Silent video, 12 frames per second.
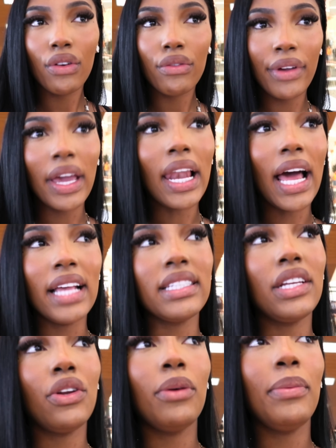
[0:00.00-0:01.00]

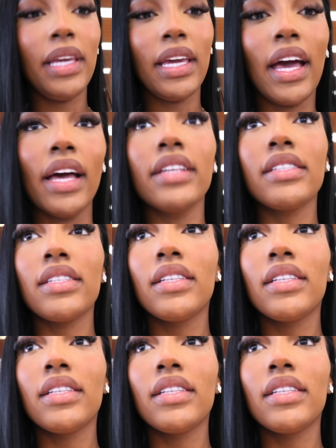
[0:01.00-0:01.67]
realizing nobody cares